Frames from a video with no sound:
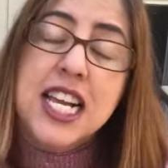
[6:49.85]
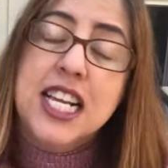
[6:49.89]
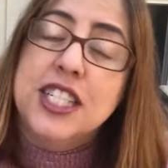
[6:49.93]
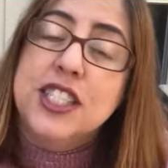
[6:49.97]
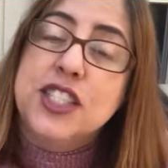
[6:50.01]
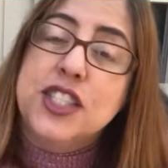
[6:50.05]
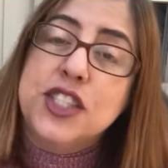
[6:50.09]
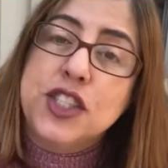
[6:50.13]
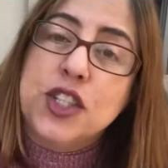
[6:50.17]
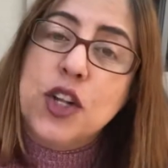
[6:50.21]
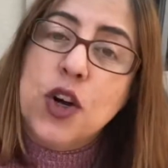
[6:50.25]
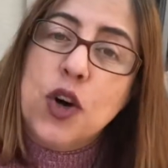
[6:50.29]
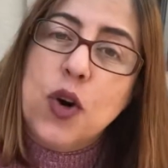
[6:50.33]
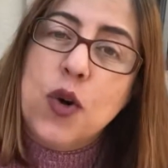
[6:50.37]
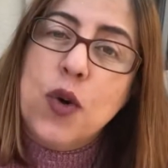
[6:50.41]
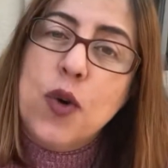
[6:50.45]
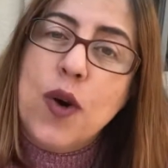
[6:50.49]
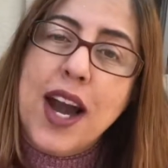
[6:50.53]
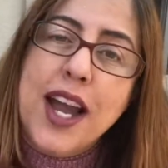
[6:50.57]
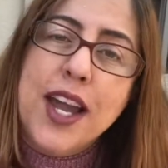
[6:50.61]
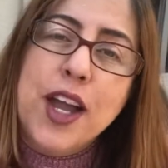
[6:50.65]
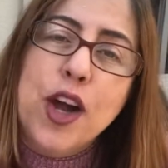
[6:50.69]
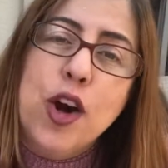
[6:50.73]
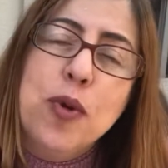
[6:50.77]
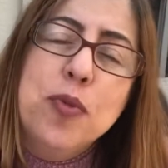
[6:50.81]
So
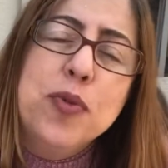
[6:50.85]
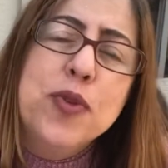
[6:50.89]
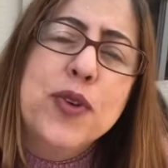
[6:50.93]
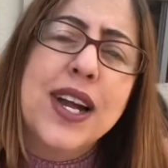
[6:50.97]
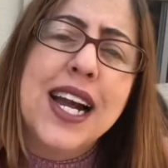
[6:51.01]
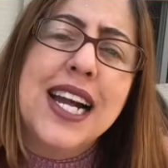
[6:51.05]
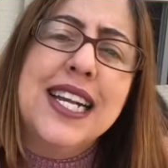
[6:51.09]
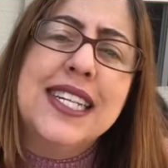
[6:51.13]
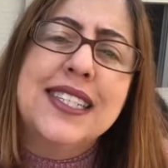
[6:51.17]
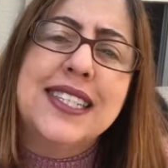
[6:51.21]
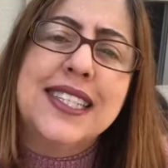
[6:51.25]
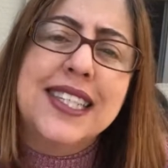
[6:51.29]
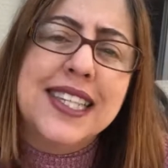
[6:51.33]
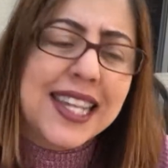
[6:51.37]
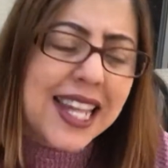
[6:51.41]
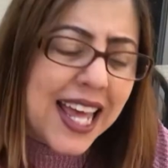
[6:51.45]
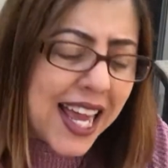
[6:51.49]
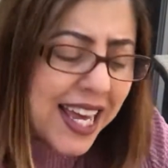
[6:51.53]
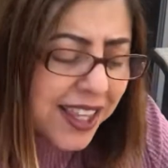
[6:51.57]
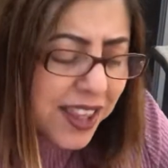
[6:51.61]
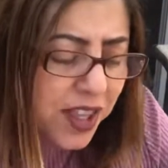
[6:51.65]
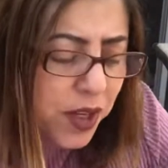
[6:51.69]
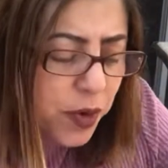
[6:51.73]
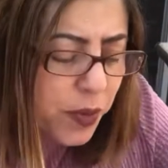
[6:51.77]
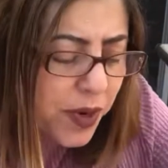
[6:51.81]
I hope you guys
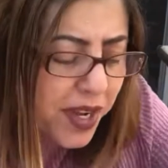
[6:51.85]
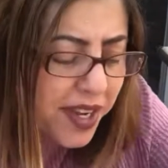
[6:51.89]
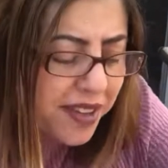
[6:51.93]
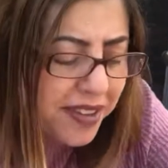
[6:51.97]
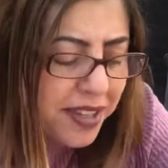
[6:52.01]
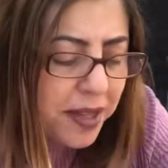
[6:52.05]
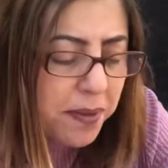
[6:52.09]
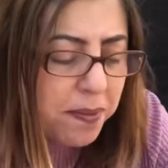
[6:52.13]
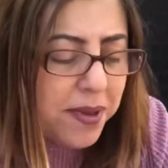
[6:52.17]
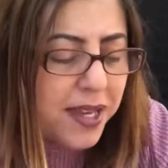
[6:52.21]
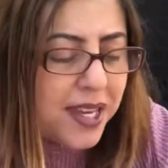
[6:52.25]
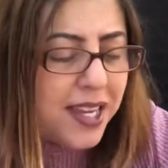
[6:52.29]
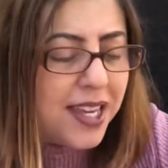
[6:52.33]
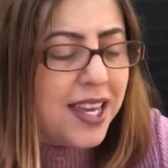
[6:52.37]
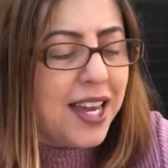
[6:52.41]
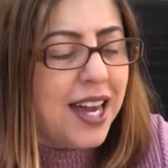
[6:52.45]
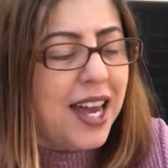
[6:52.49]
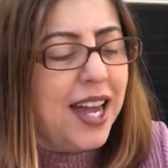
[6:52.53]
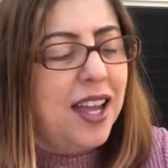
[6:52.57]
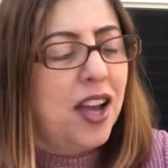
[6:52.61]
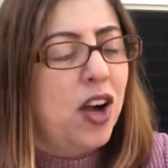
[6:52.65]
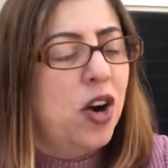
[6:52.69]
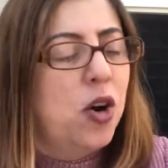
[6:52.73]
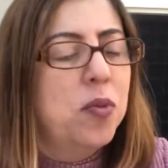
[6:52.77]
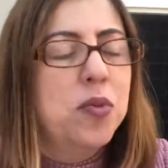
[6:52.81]
like the recipe. I
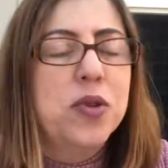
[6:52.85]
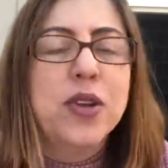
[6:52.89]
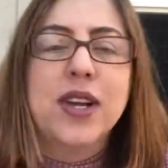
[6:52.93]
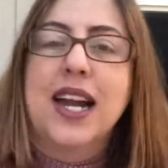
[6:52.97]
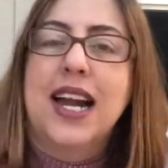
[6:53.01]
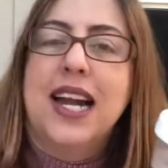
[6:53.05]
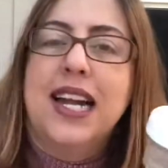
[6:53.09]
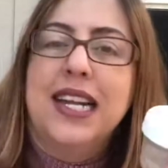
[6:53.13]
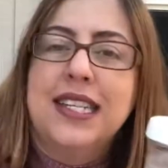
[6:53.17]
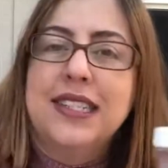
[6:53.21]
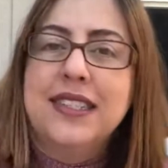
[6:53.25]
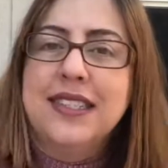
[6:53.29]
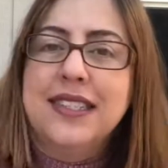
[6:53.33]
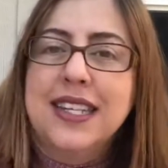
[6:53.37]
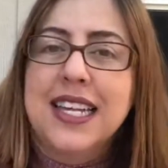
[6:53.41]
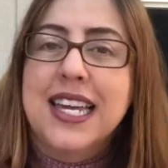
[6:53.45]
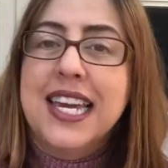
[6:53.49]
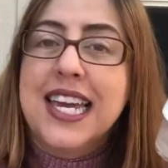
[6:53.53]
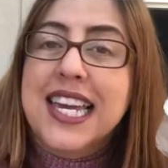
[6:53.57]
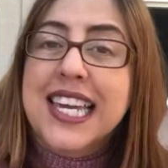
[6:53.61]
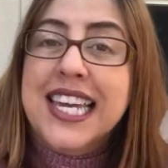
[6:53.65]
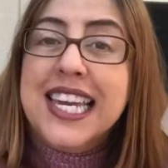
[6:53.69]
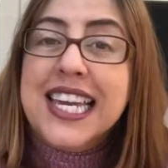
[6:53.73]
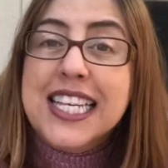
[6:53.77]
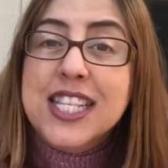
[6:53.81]
hope you guys
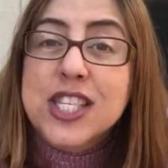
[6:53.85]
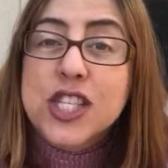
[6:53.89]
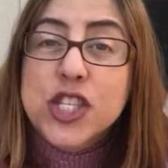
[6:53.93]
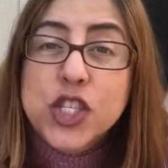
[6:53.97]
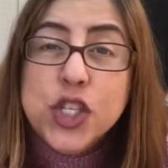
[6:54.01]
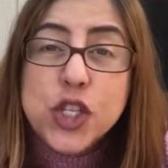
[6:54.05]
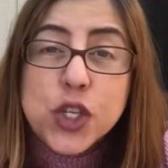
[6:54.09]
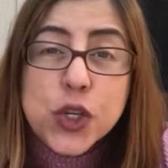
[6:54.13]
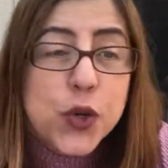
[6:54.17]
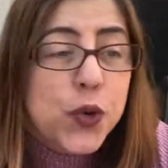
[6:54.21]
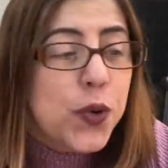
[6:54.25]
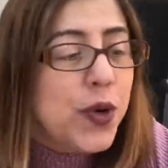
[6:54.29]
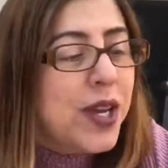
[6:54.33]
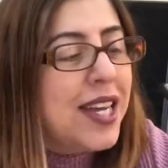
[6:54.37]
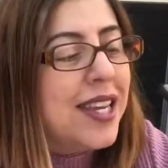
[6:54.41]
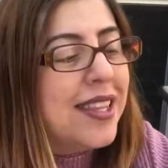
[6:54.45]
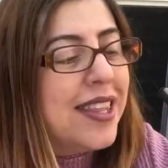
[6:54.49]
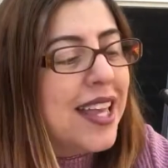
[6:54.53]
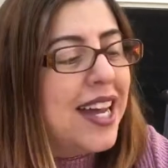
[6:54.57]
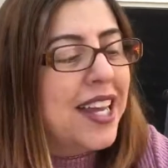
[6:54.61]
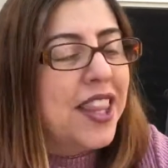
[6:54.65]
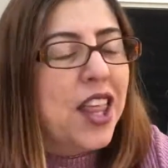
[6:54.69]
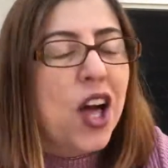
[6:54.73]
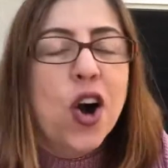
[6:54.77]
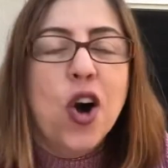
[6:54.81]
can do it
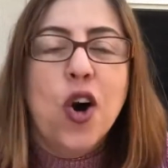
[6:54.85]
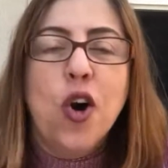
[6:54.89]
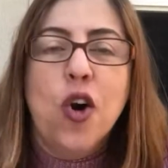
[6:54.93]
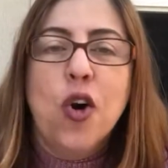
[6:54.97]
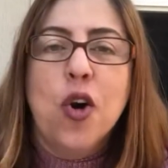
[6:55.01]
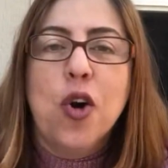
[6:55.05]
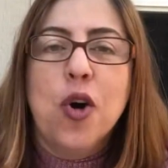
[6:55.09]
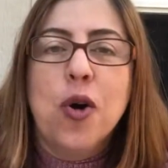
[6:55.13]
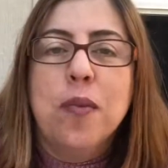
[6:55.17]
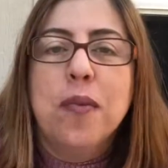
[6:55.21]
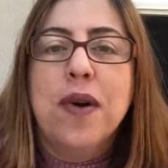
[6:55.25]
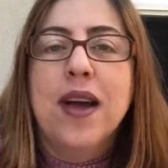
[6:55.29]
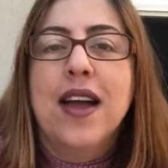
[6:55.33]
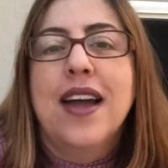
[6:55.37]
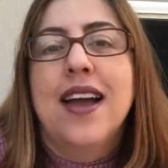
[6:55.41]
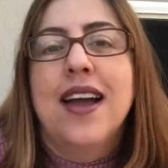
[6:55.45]
at home.